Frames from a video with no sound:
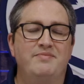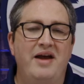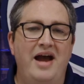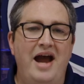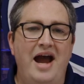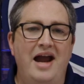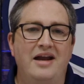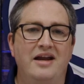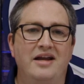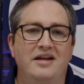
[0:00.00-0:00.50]

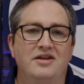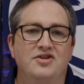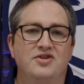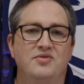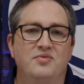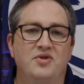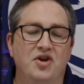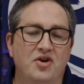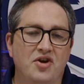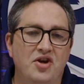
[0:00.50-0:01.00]
package.
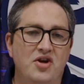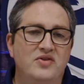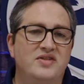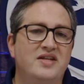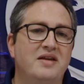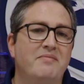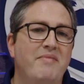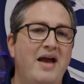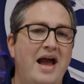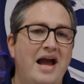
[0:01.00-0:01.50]
When you're
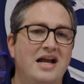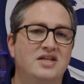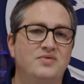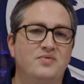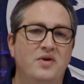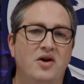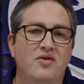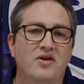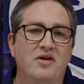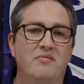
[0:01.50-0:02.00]
using
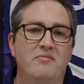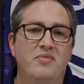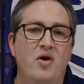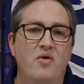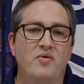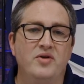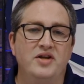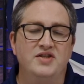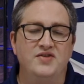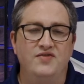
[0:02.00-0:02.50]
Maxwell
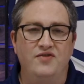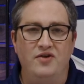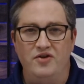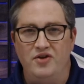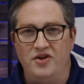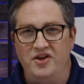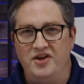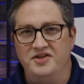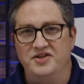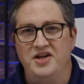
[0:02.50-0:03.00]
components for
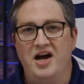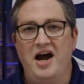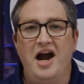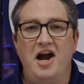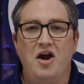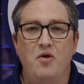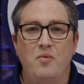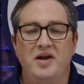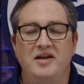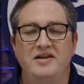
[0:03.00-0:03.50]
the
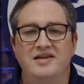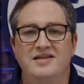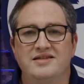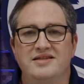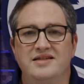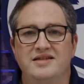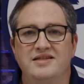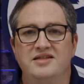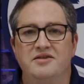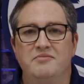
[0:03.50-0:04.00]
entire windlass
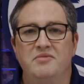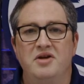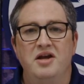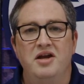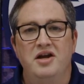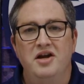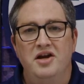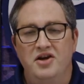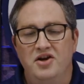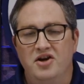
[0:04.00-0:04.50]
system,
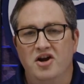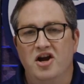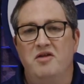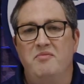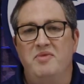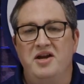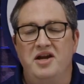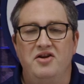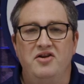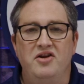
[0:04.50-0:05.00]
you're going
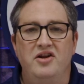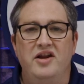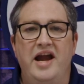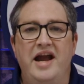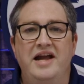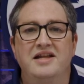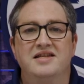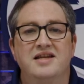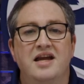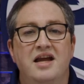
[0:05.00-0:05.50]
to be in good
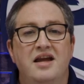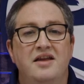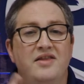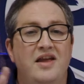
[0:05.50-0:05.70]
hands.